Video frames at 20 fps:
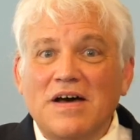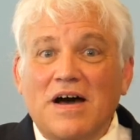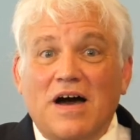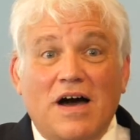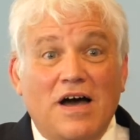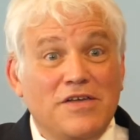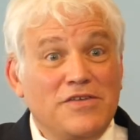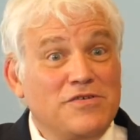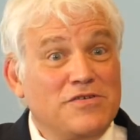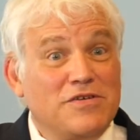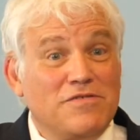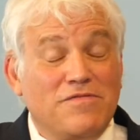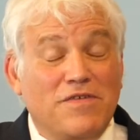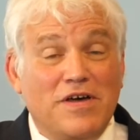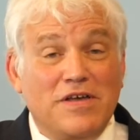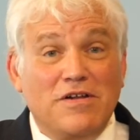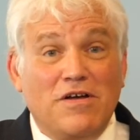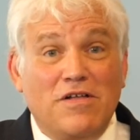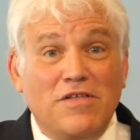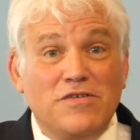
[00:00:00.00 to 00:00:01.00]
Uh, you can
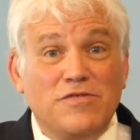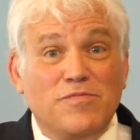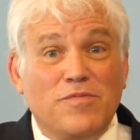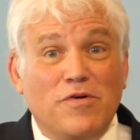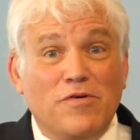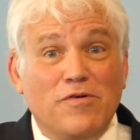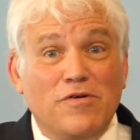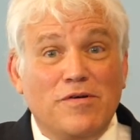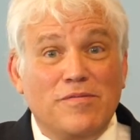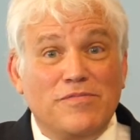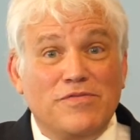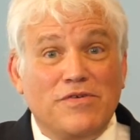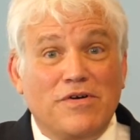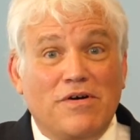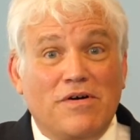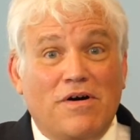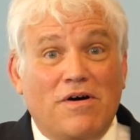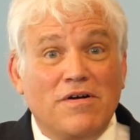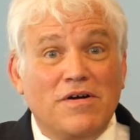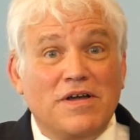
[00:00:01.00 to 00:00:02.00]
find all these programs
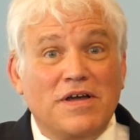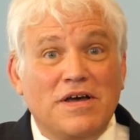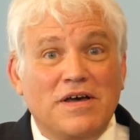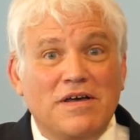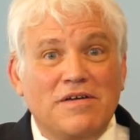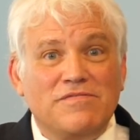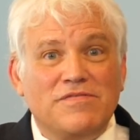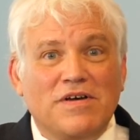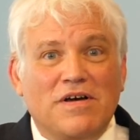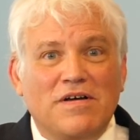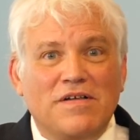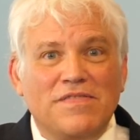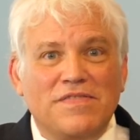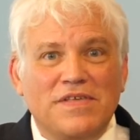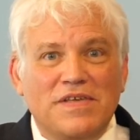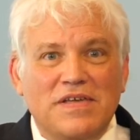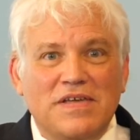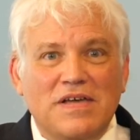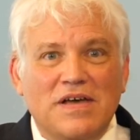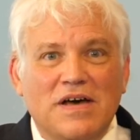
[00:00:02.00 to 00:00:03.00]
archived on
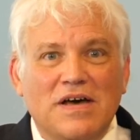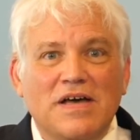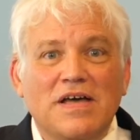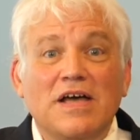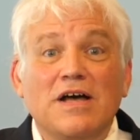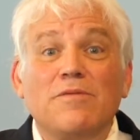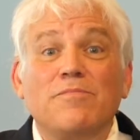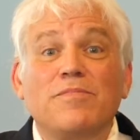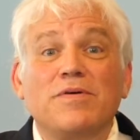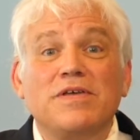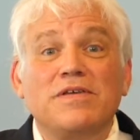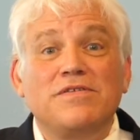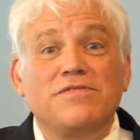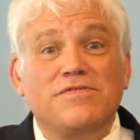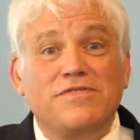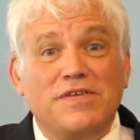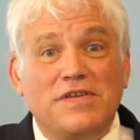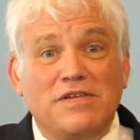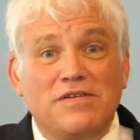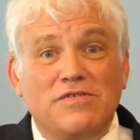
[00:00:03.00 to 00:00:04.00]
the uh, Helping
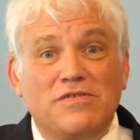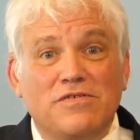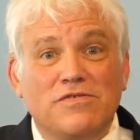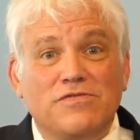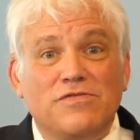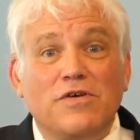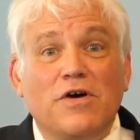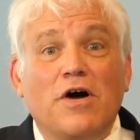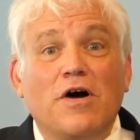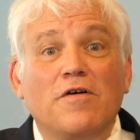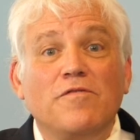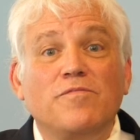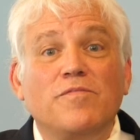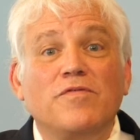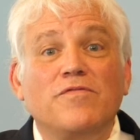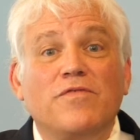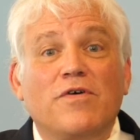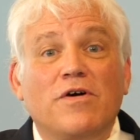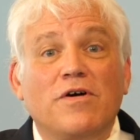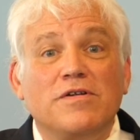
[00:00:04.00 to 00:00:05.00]
Seniors of
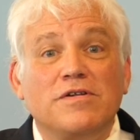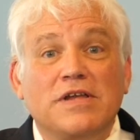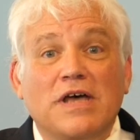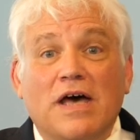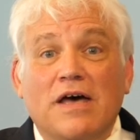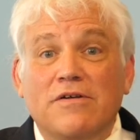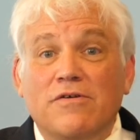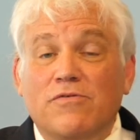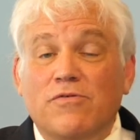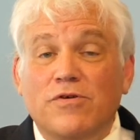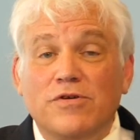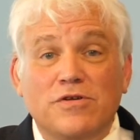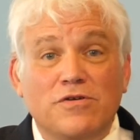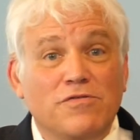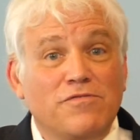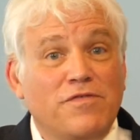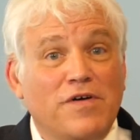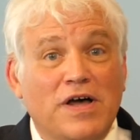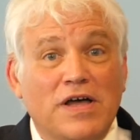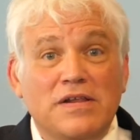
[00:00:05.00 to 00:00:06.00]
Brevard.org.
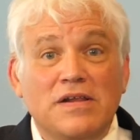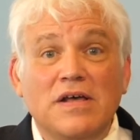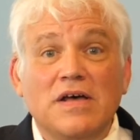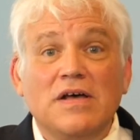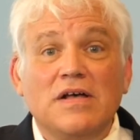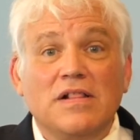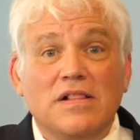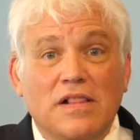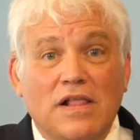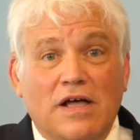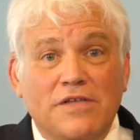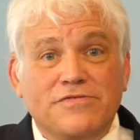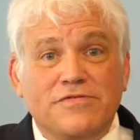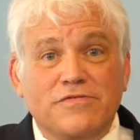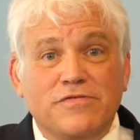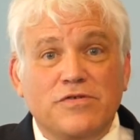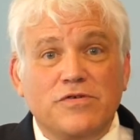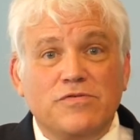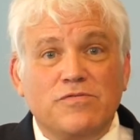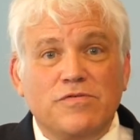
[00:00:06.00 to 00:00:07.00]
You'll find lots
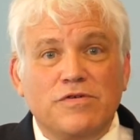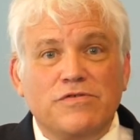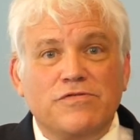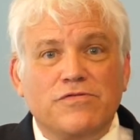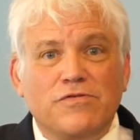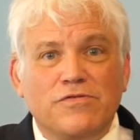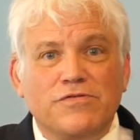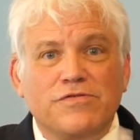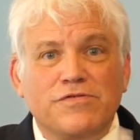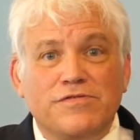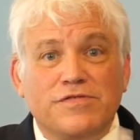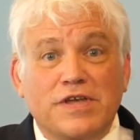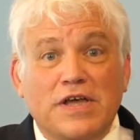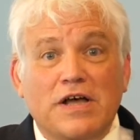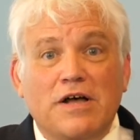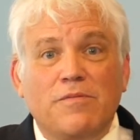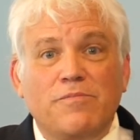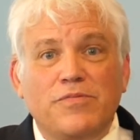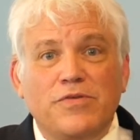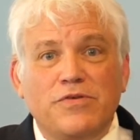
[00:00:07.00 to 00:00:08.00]
of good resources to
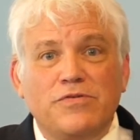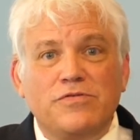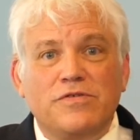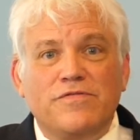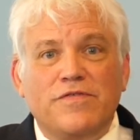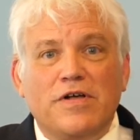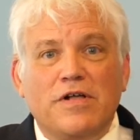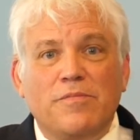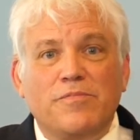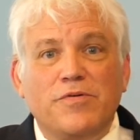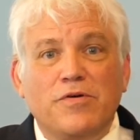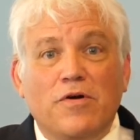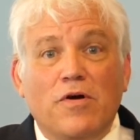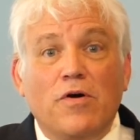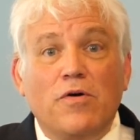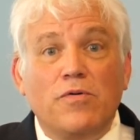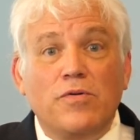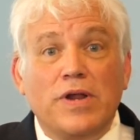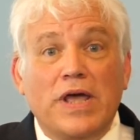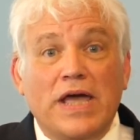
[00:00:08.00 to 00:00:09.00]
help you develop your
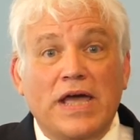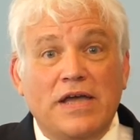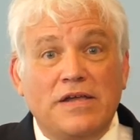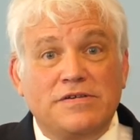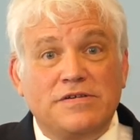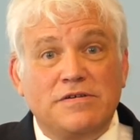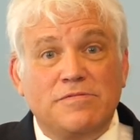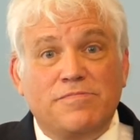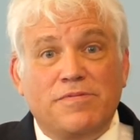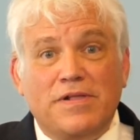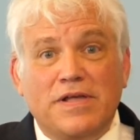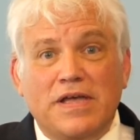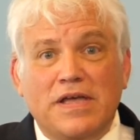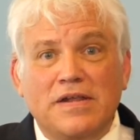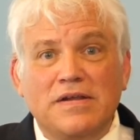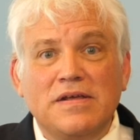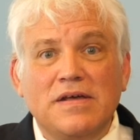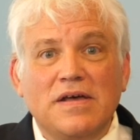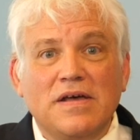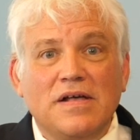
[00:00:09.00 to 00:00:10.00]
own aging plan.